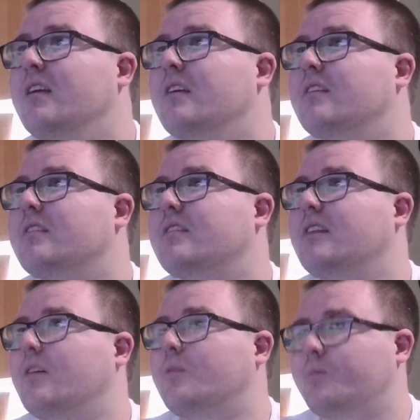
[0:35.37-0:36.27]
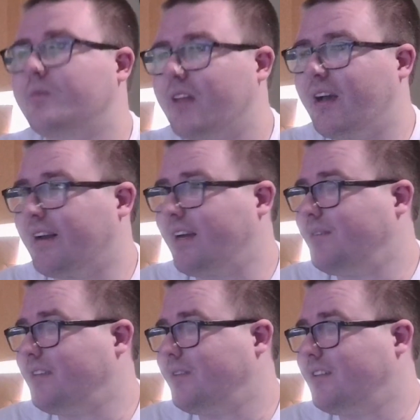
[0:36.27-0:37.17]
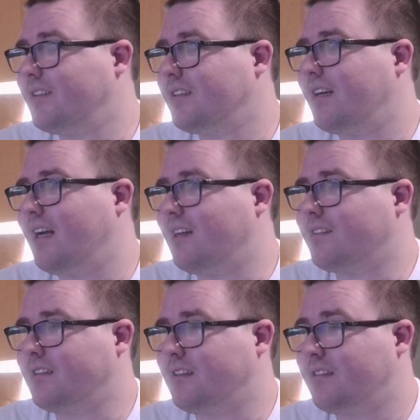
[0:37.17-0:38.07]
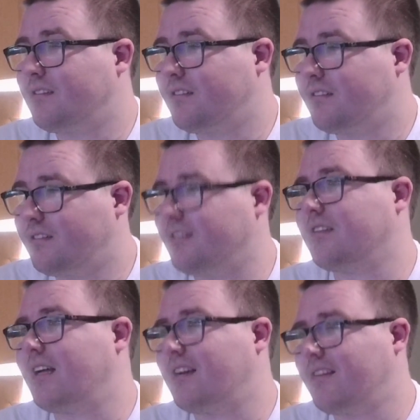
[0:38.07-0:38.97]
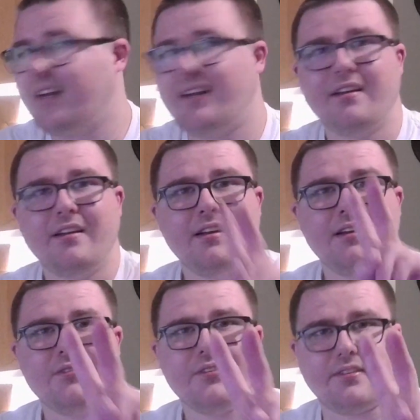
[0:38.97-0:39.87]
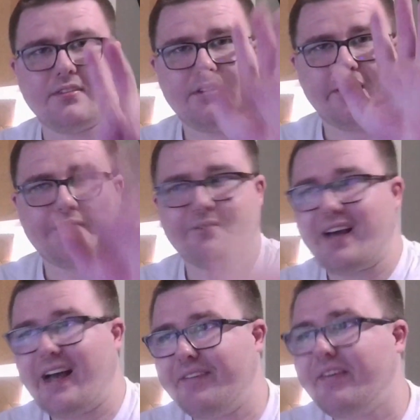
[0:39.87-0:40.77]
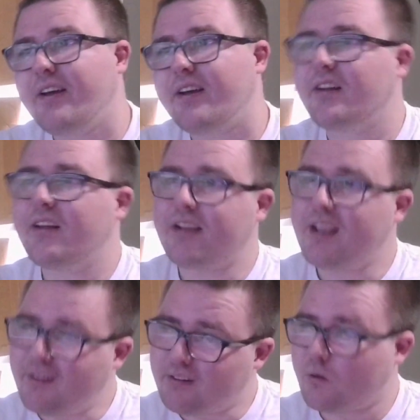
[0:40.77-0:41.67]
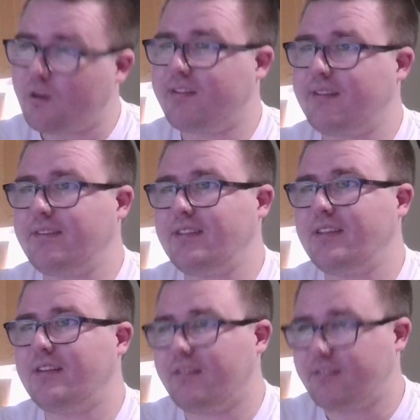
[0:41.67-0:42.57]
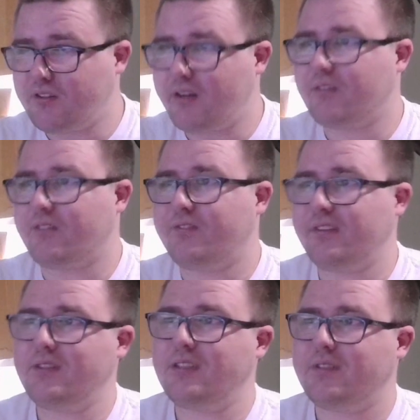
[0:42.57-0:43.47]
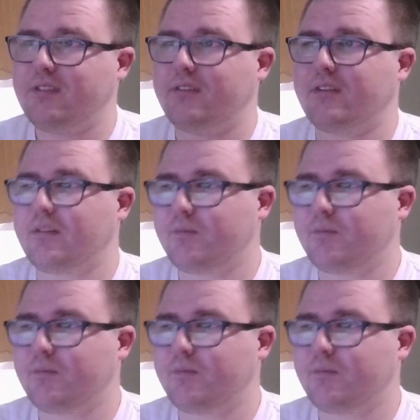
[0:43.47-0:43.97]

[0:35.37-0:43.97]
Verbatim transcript: So, on IMDb here, it has a 6 out of 10, this is a 2 out of 5, came out in 2017 and it's two hours and 15 minutes long.